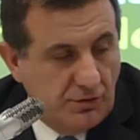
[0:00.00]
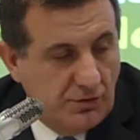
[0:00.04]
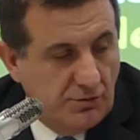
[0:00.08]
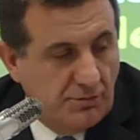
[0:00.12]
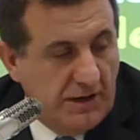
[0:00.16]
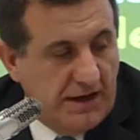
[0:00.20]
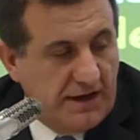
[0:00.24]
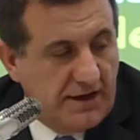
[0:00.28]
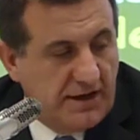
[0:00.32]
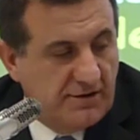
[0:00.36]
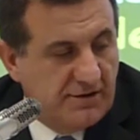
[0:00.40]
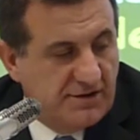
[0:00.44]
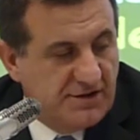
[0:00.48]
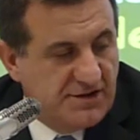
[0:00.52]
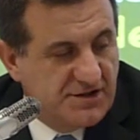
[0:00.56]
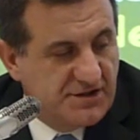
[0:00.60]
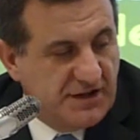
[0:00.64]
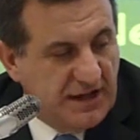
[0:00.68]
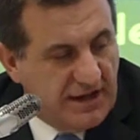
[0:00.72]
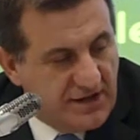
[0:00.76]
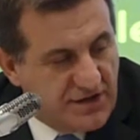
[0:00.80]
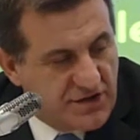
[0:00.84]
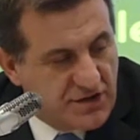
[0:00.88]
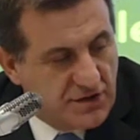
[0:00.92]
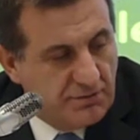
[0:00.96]
make a
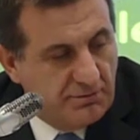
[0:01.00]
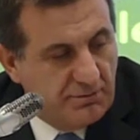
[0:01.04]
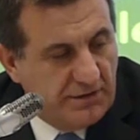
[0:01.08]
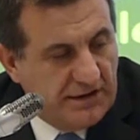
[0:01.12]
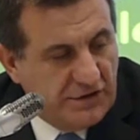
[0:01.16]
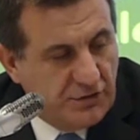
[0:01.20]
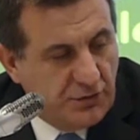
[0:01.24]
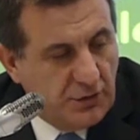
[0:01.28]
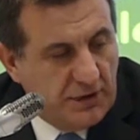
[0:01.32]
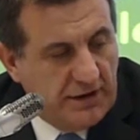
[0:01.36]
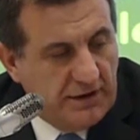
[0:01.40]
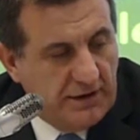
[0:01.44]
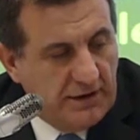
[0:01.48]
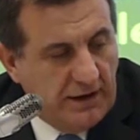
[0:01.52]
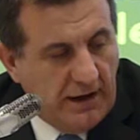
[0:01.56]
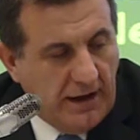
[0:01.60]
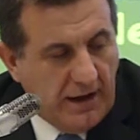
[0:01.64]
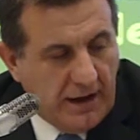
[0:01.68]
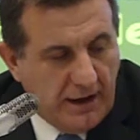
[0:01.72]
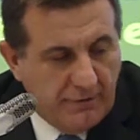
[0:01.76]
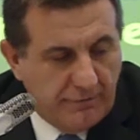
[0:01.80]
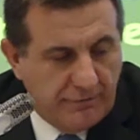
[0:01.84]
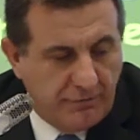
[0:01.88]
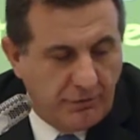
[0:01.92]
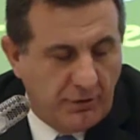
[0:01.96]
distinction between
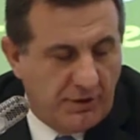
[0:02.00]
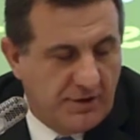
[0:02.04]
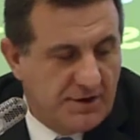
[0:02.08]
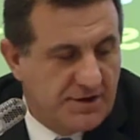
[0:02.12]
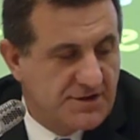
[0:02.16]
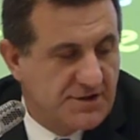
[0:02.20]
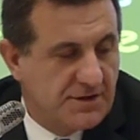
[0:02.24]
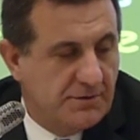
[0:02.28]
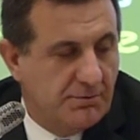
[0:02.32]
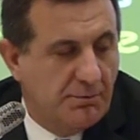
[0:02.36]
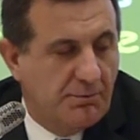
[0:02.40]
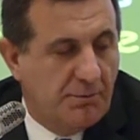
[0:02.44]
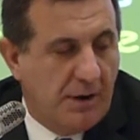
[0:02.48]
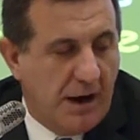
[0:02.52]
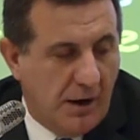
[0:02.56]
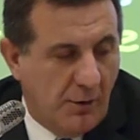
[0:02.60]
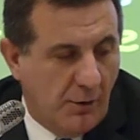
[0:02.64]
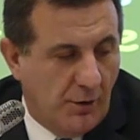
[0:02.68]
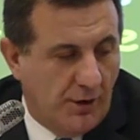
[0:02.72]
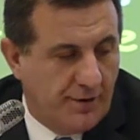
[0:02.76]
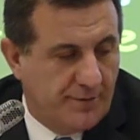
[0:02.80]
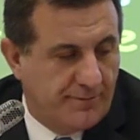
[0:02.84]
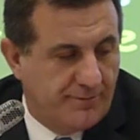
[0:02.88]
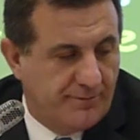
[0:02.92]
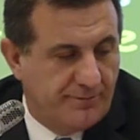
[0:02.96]
influence and
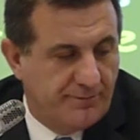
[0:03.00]
power.